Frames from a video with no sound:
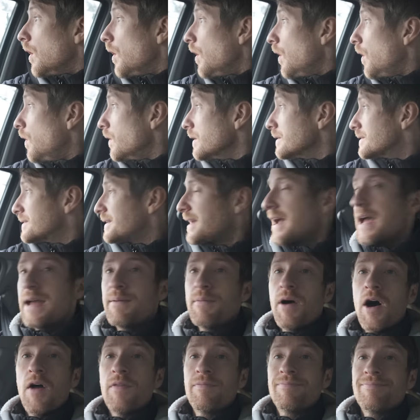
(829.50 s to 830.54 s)
Oh, it's
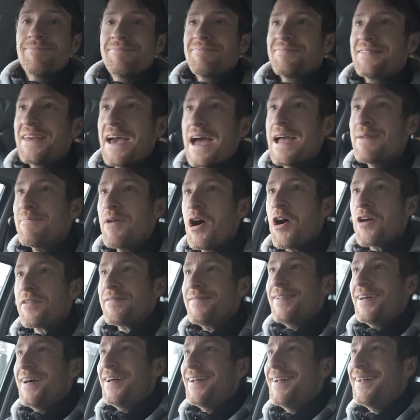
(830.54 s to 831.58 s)
game on, game on.
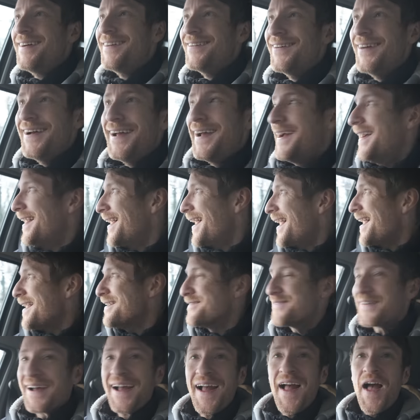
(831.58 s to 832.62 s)

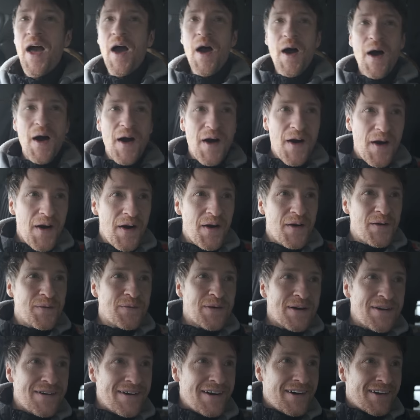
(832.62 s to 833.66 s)

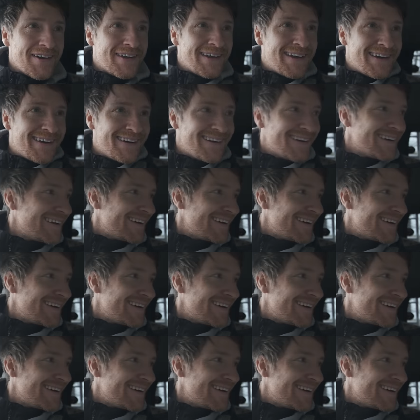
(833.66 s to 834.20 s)
we're on here.